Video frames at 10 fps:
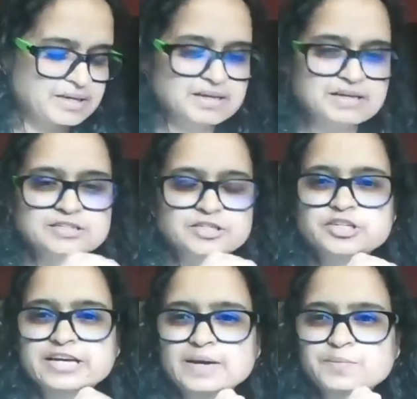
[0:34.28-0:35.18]
So
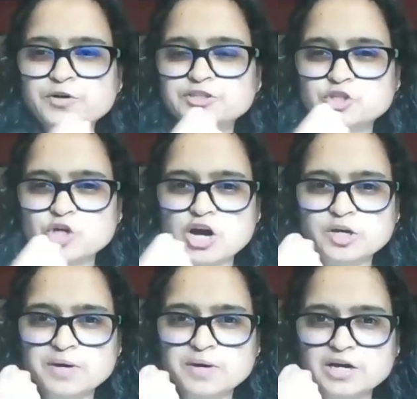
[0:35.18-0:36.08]
today I'm going to talk
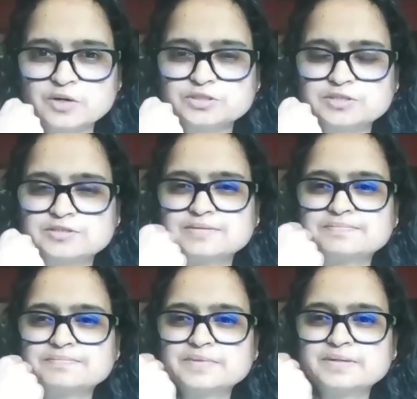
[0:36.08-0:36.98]
about
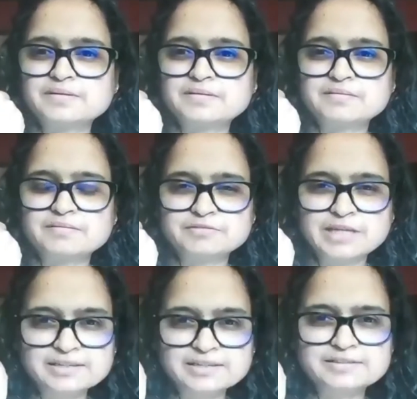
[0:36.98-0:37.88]

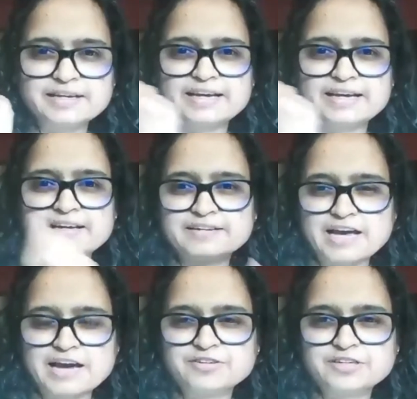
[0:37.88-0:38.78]
Dalit and
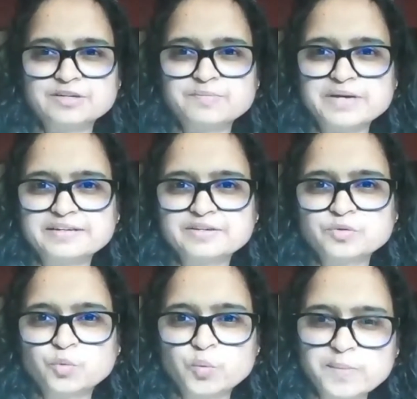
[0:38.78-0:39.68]
African
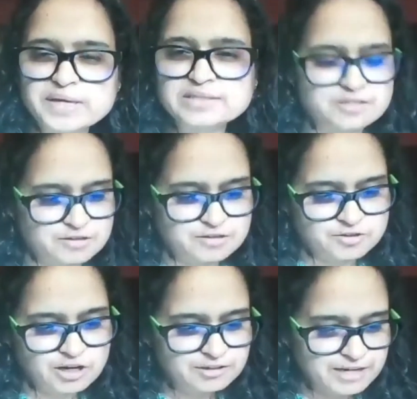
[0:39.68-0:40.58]
American women's
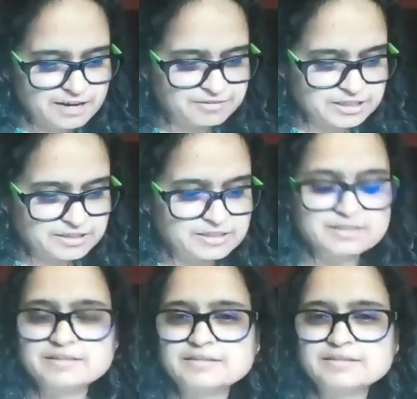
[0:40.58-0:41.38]
solidarity.